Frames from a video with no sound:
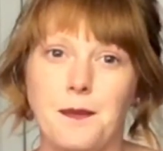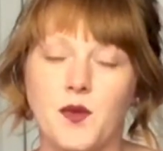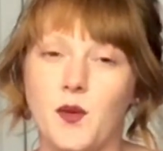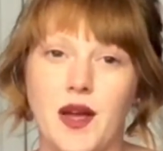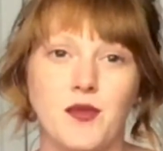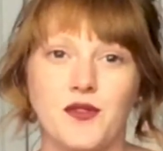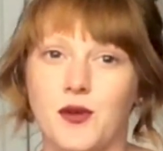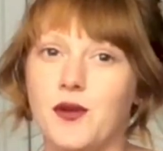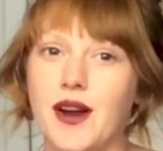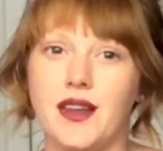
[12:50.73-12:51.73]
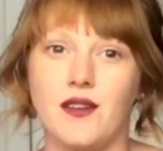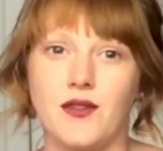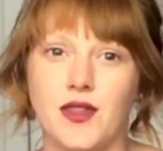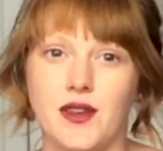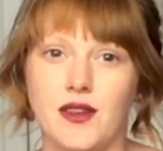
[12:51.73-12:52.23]
way before any
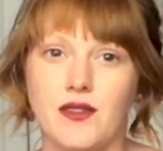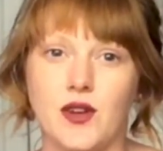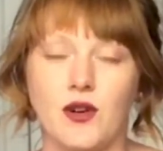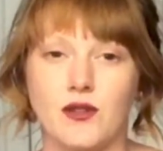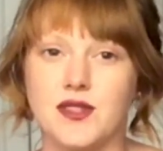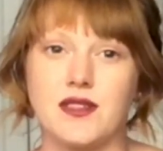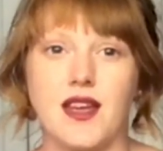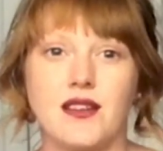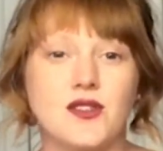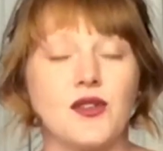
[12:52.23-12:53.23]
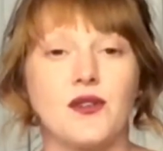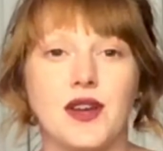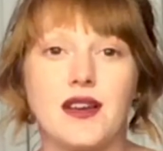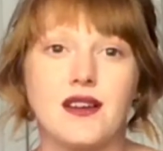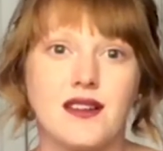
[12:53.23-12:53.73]
of the gods in the ancient Greek